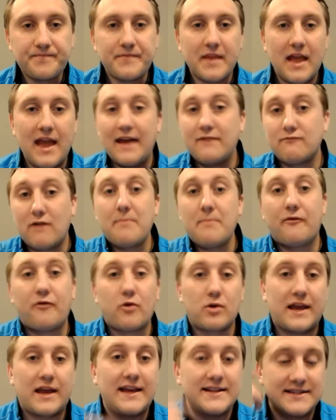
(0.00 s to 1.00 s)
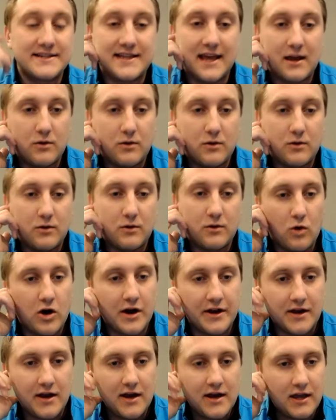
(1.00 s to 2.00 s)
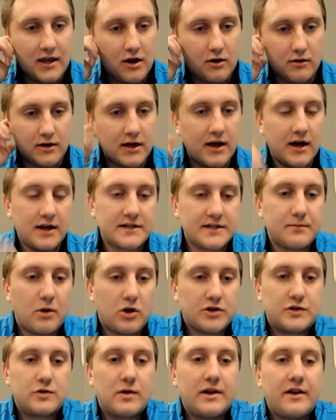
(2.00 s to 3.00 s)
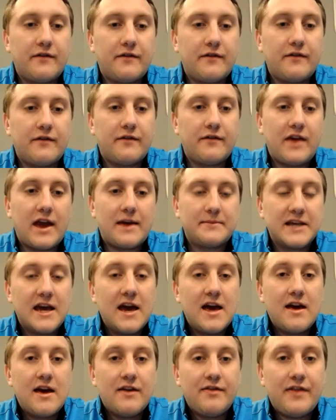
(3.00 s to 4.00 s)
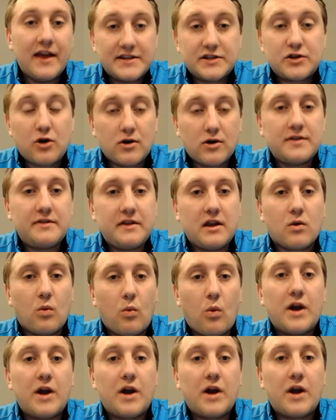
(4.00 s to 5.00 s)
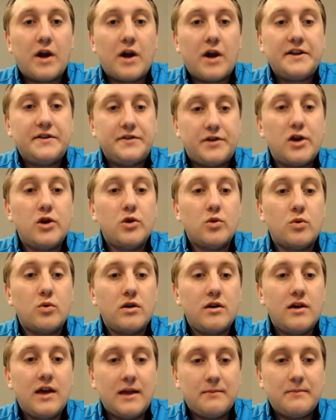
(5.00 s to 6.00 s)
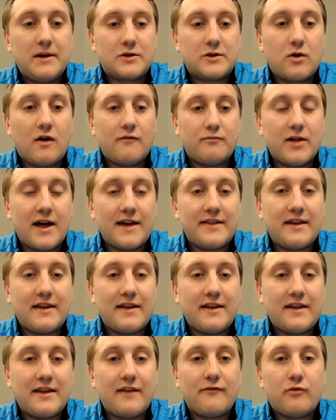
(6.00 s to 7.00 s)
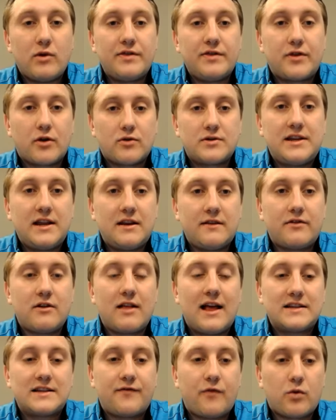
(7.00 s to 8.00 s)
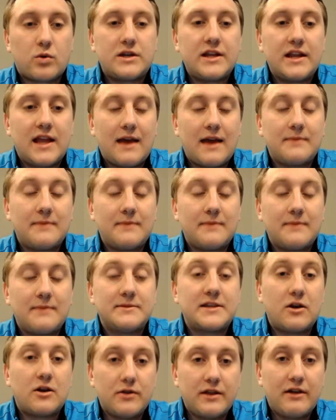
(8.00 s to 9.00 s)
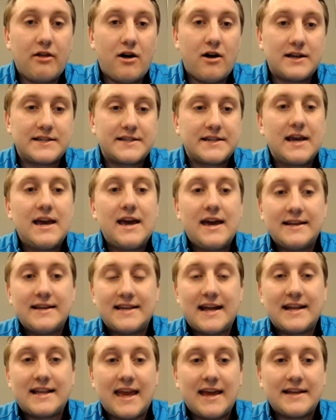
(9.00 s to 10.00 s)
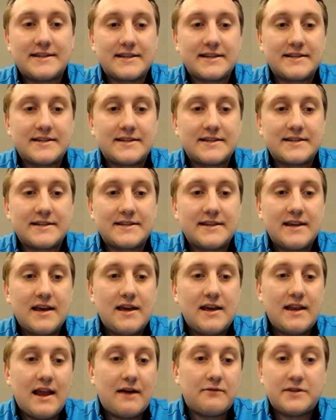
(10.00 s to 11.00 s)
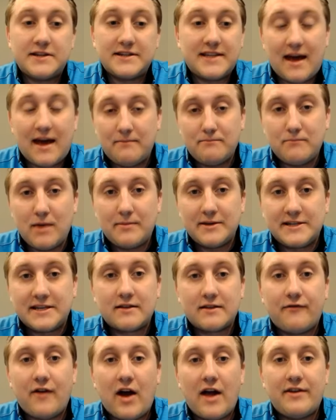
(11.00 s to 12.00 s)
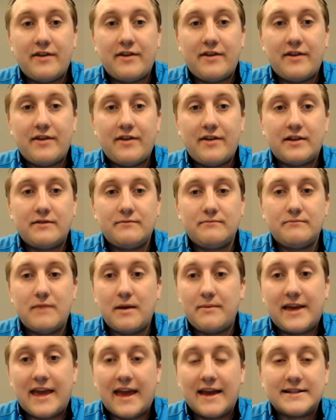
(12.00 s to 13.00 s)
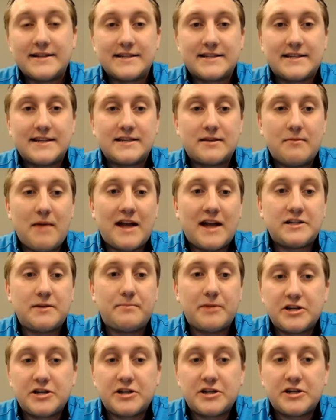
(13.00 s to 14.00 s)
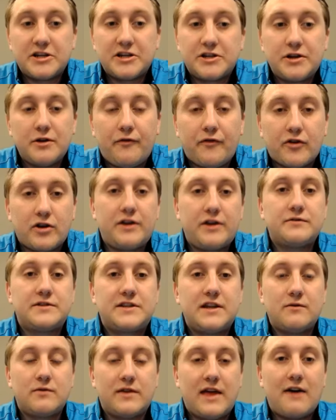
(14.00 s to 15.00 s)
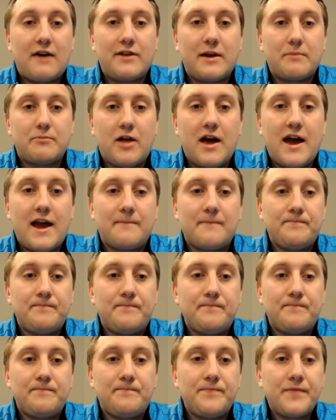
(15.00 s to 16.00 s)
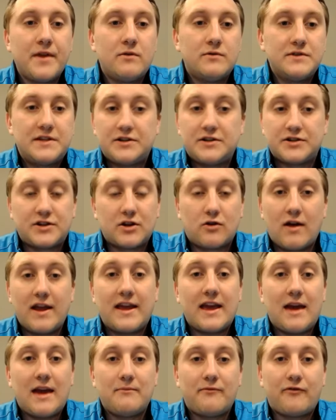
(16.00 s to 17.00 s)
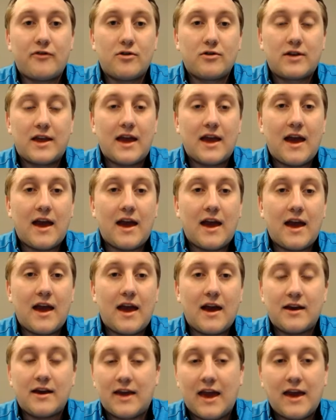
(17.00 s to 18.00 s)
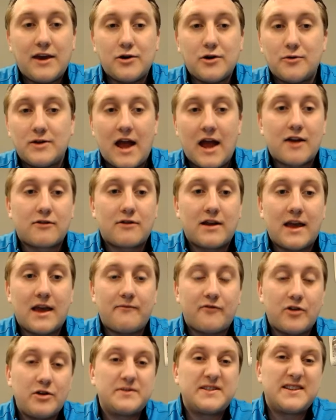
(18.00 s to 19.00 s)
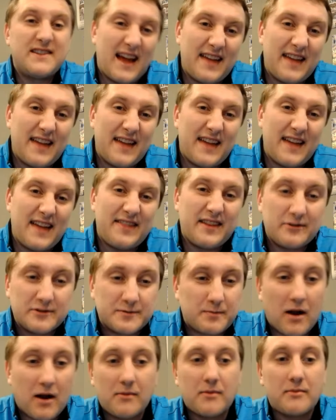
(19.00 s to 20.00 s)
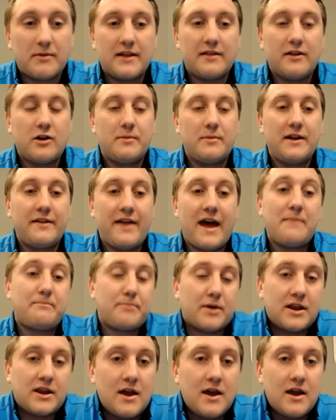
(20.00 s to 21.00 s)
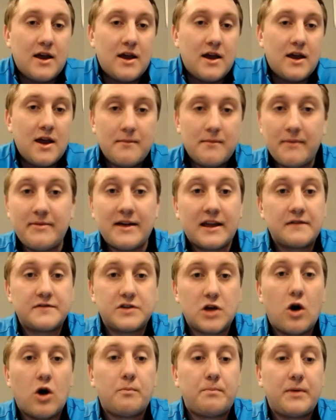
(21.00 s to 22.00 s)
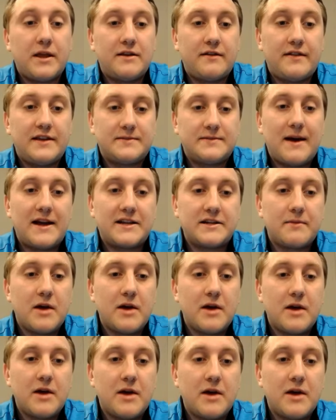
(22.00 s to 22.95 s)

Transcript: And right before Kansas, they had won, you know, a, a small streak of games. They started the year 1 and 2 in Big 12 play. They've won 13 of their last 14 games. That only loss is at Kansas. Now, does that maybe signify that maybe Kansas is a matchup issue for Houston with how they play? Was it just a great game for KU and not a great game for Houston? I think it was probably a little bit of that, but maybe that gives you hope into this matchup.